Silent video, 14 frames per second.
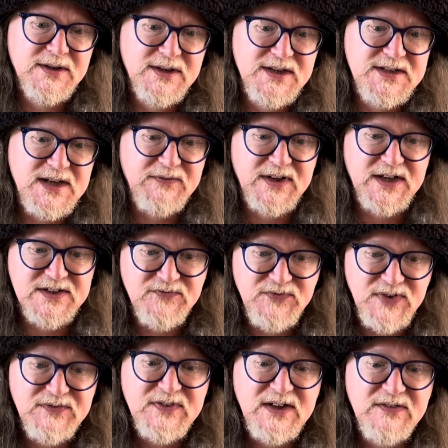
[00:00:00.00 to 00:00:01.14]
is having its
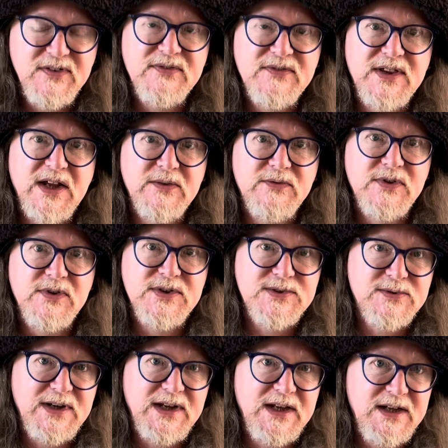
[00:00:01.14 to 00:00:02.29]
55th
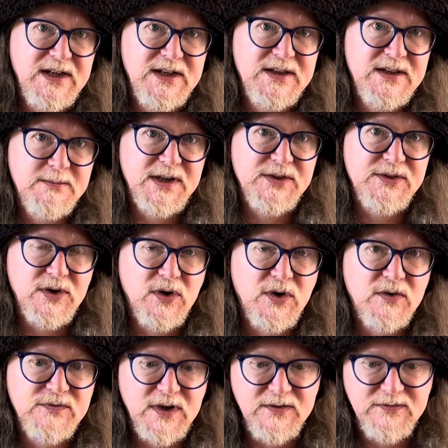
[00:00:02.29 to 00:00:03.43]
anniversary in the month
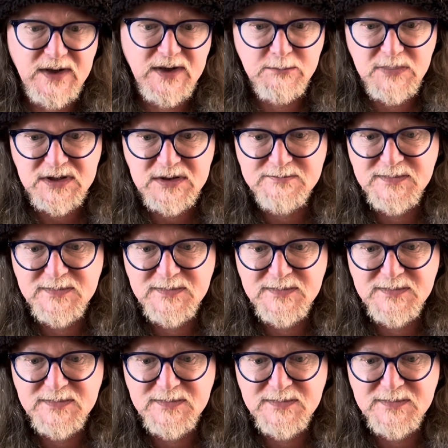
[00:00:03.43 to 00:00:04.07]
of November.